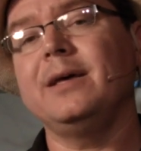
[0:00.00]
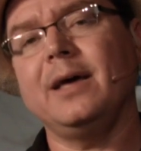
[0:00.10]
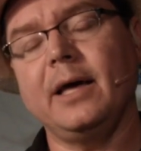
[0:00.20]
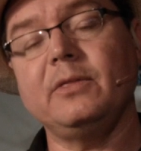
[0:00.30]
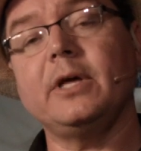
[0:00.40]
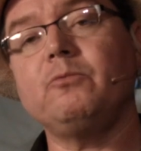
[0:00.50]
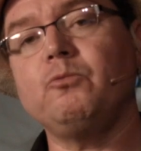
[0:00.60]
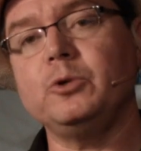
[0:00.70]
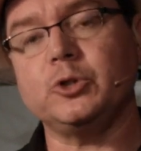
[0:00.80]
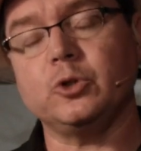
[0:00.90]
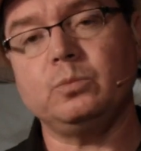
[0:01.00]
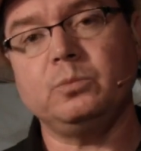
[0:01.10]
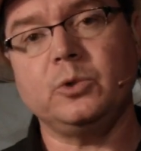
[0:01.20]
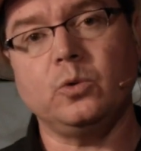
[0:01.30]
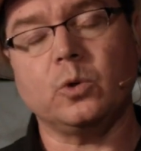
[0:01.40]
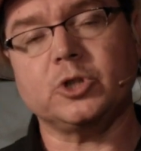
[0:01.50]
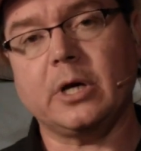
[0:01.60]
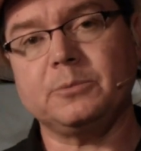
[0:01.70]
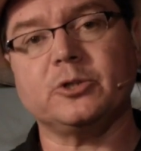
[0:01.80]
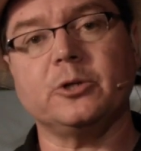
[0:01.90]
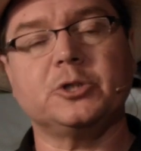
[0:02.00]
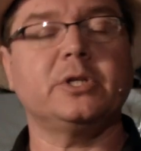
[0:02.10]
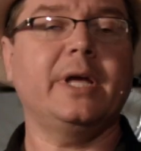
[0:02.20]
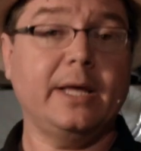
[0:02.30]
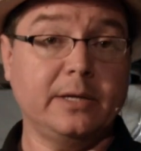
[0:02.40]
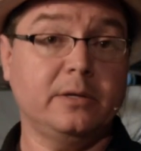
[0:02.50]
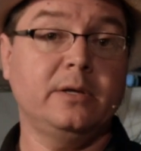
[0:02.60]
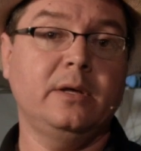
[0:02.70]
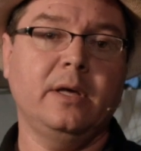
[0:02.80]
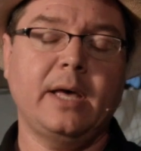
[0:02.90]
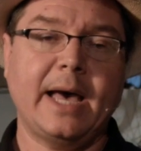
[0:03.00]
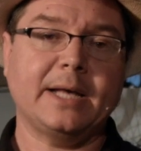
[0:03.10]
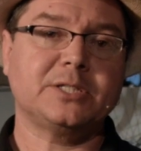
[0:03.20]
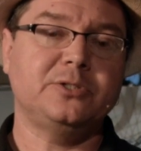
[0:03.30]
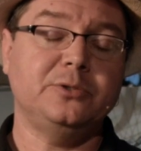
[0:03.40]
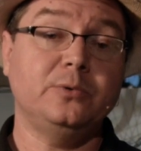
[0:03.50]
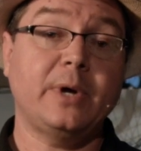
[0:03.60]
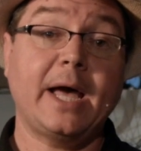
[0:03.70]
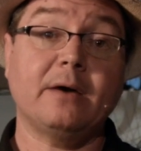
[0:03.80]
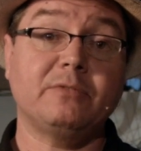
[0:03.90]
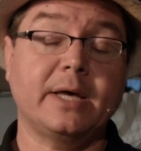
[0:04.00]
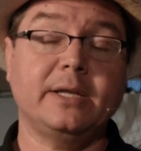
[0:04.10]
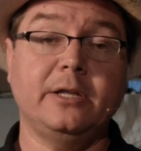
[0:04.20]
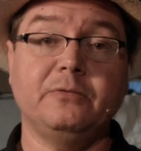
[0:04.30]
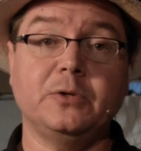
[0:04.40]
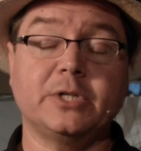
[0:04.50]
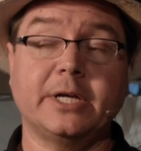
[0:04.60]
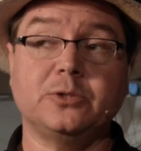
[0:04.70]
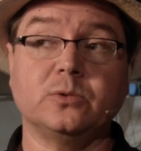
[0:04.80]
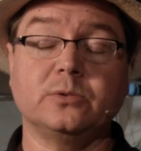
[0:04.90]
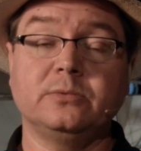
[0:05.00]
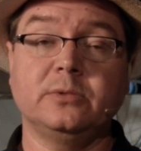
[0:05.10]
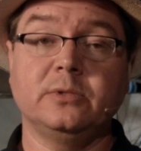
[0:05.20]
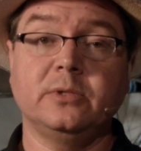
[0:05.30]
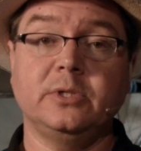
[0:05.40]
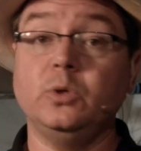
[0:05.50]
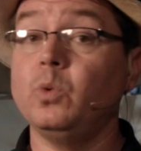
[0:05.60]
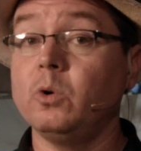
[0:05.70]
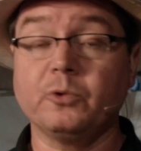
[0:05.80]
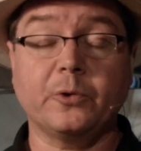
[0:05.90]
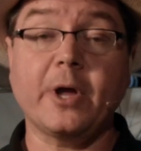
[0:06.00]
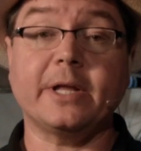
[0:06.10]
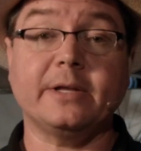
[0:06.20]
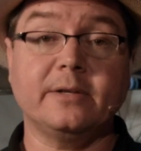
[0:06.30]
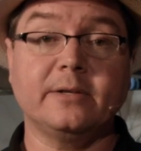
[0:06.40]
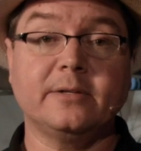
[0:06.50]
and then resume your job search and ask to have that interview scheduled. You won't regret it.